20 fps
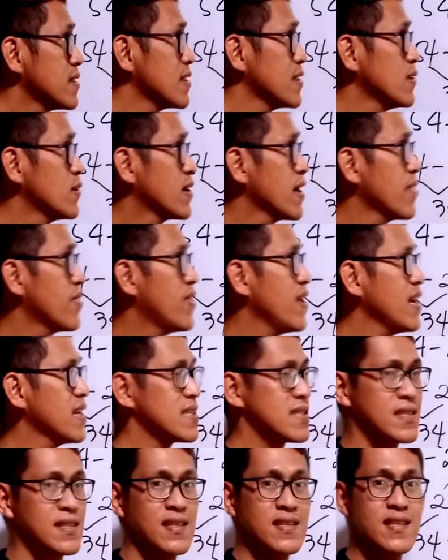Look at
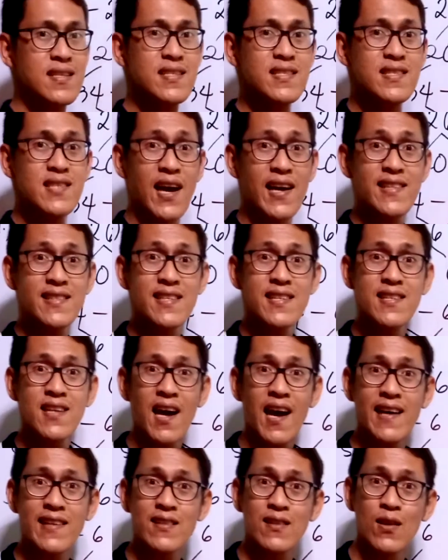this. This is
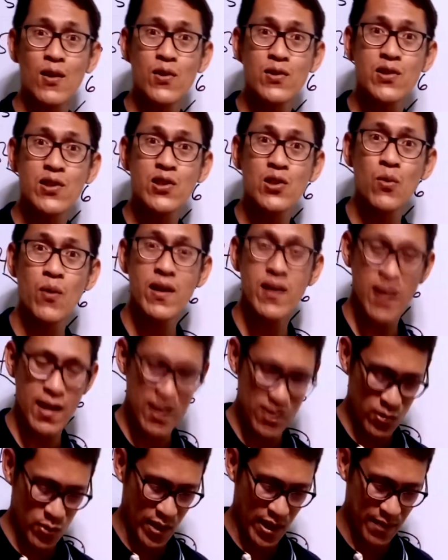99, closer to
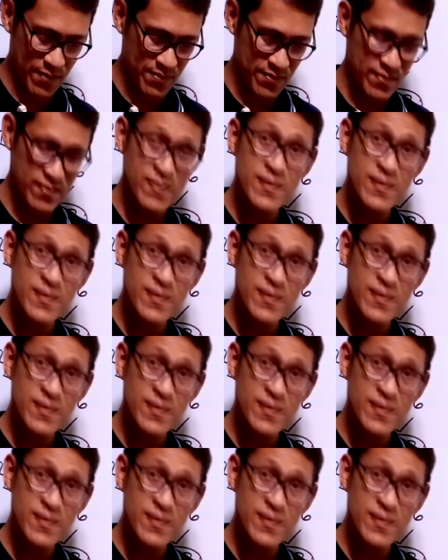100.